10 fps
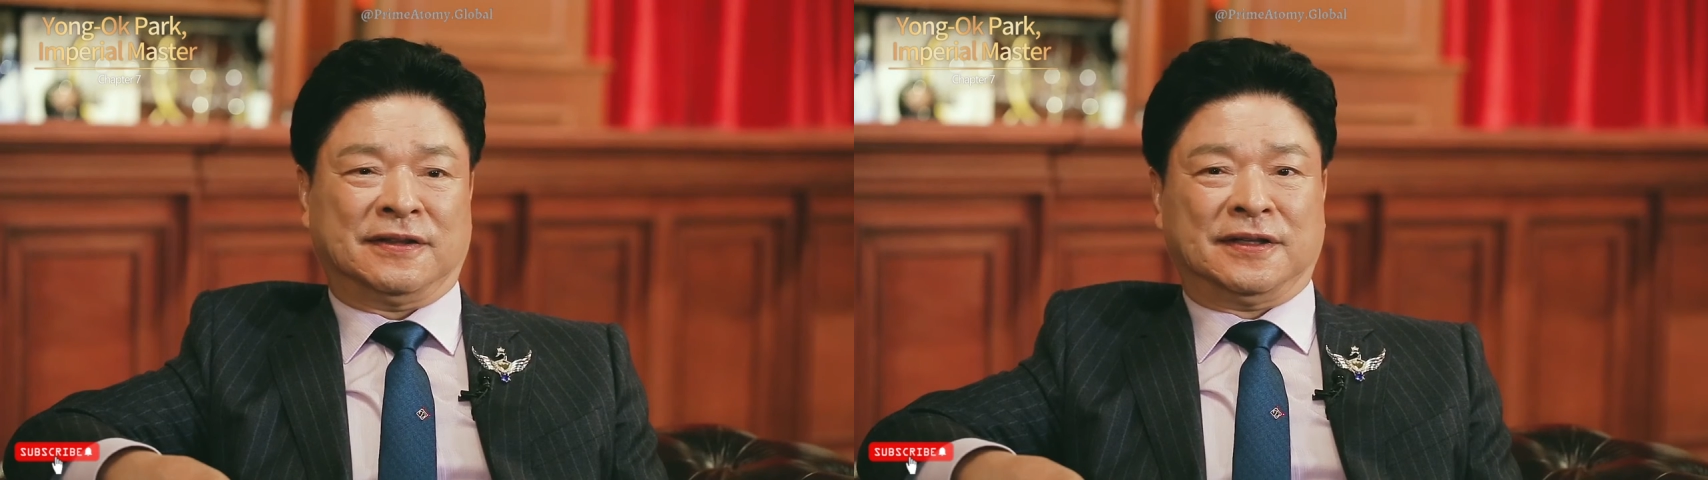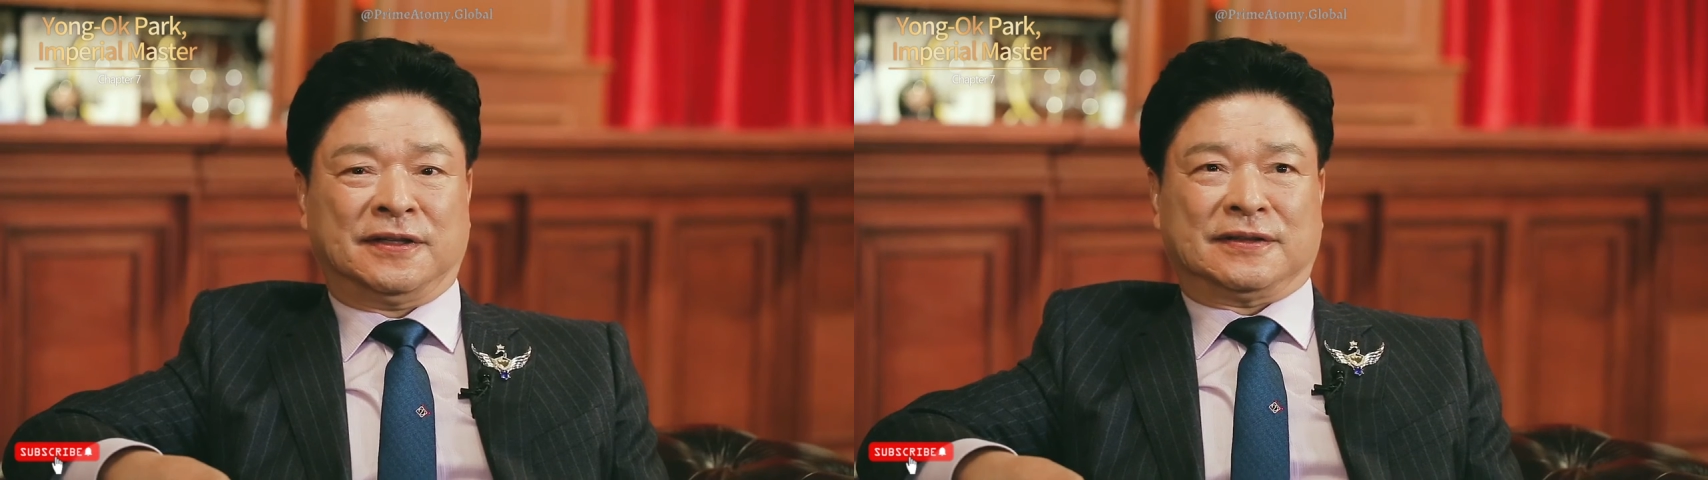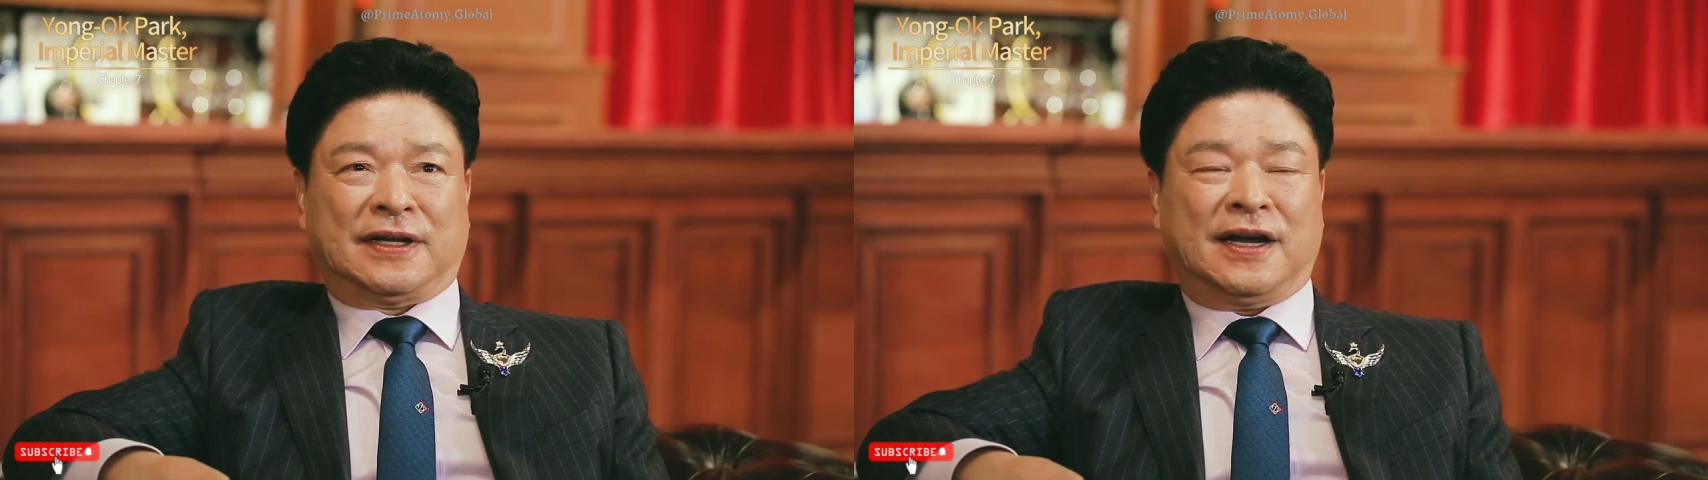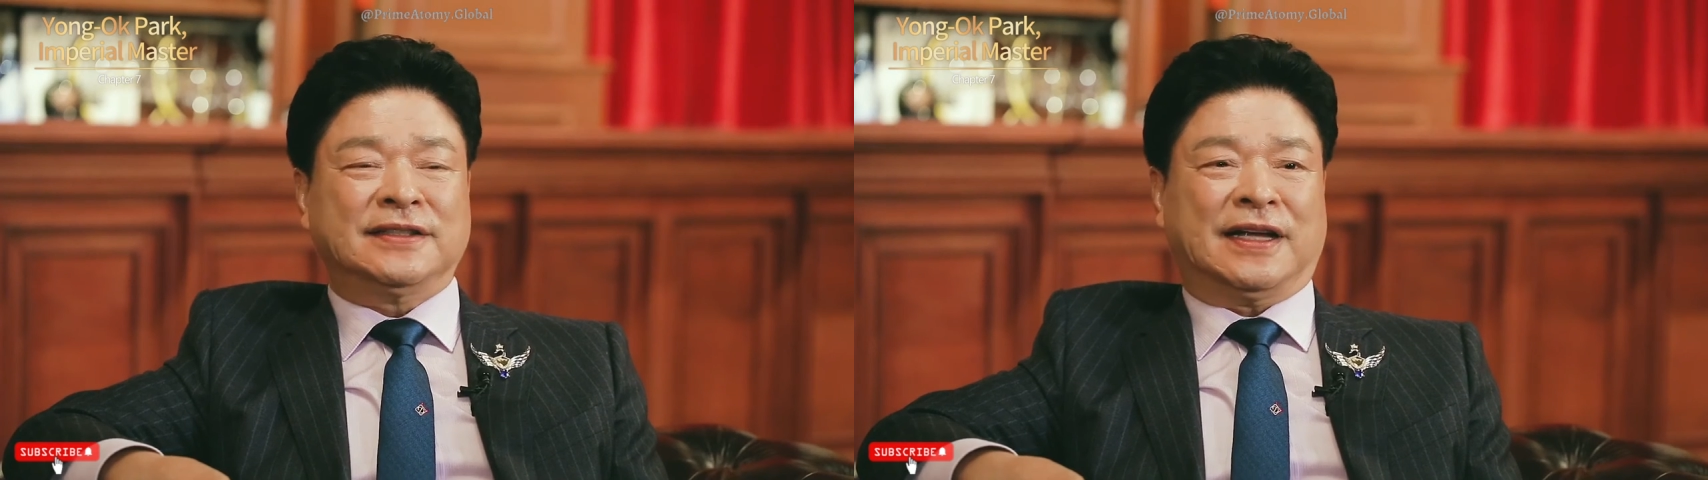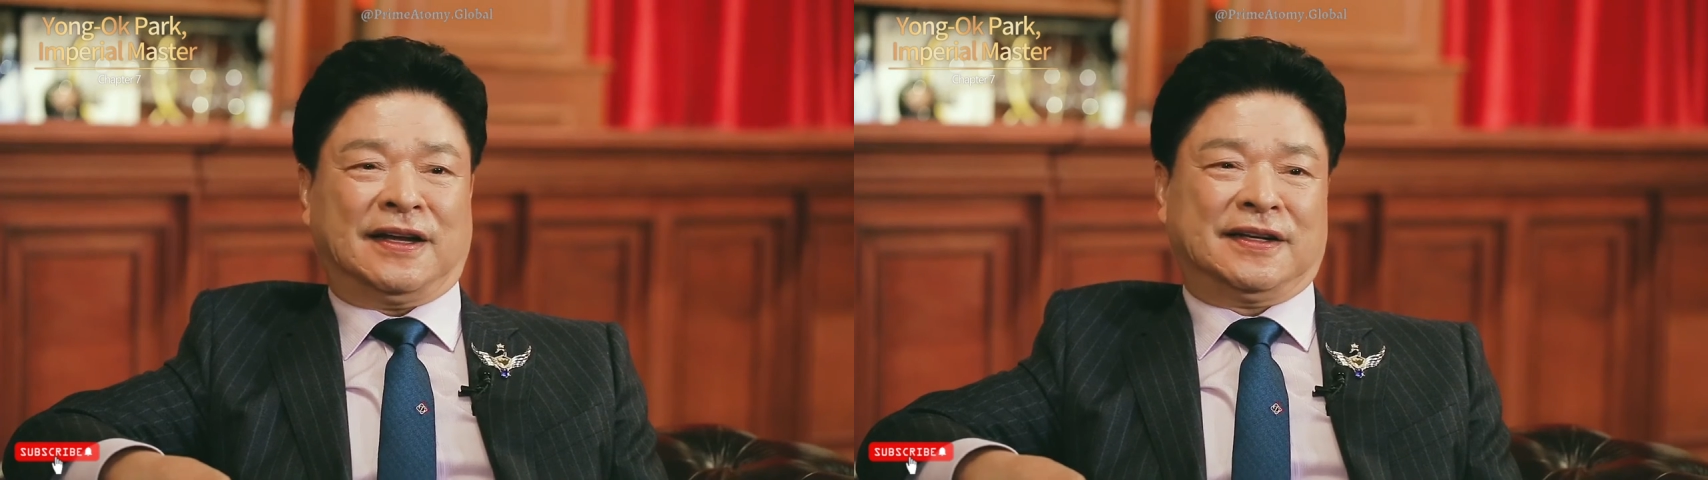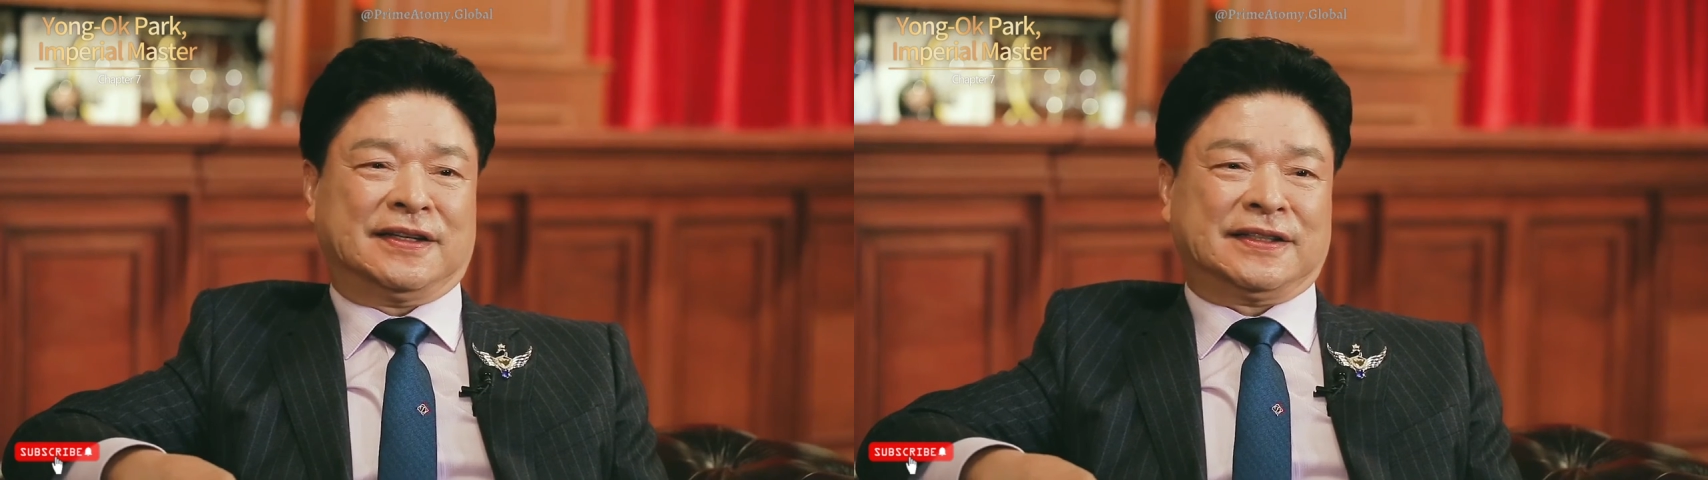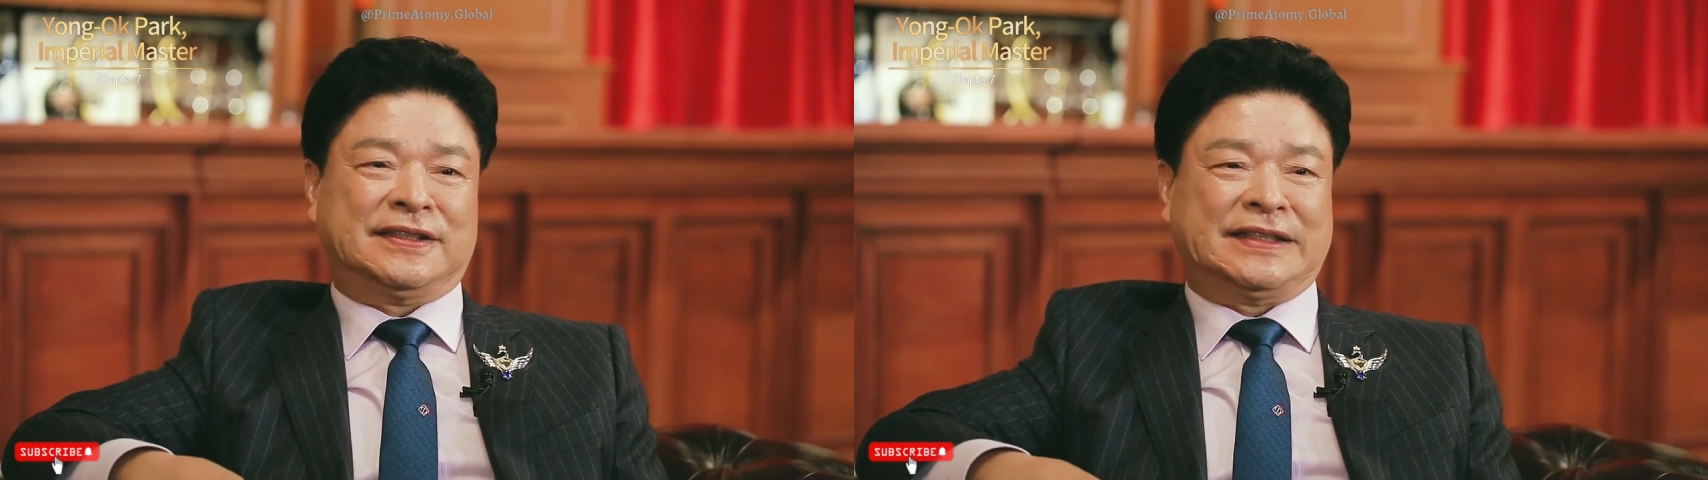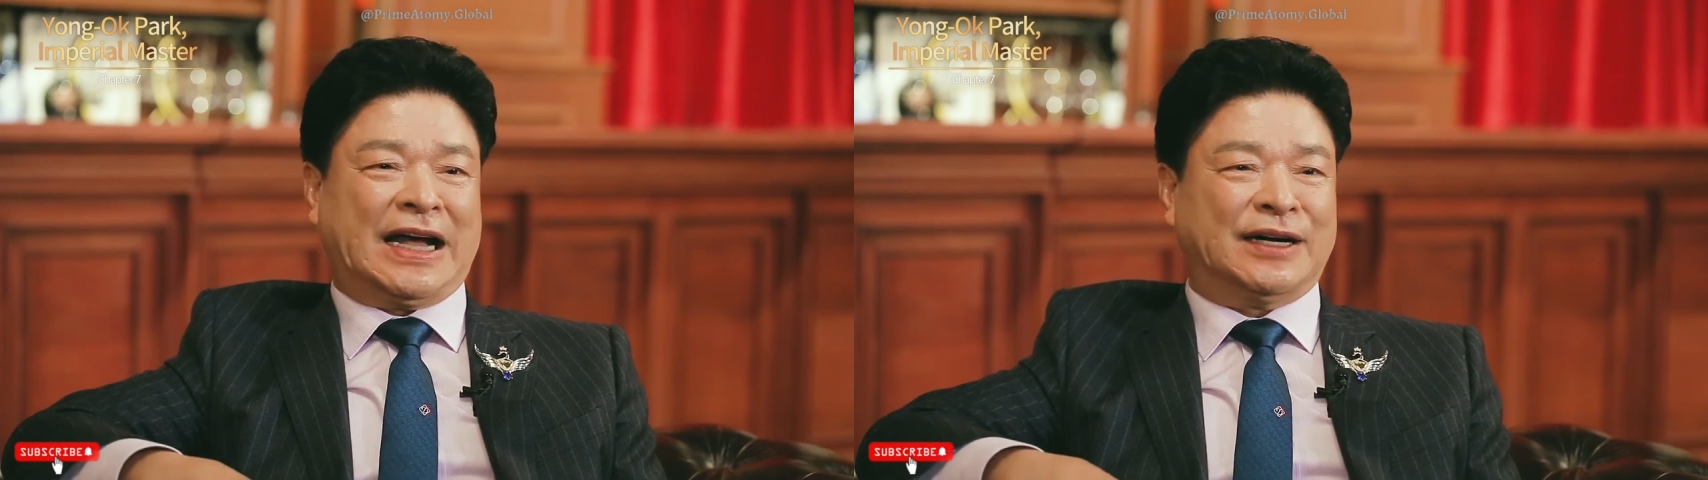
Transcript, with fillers: So I can see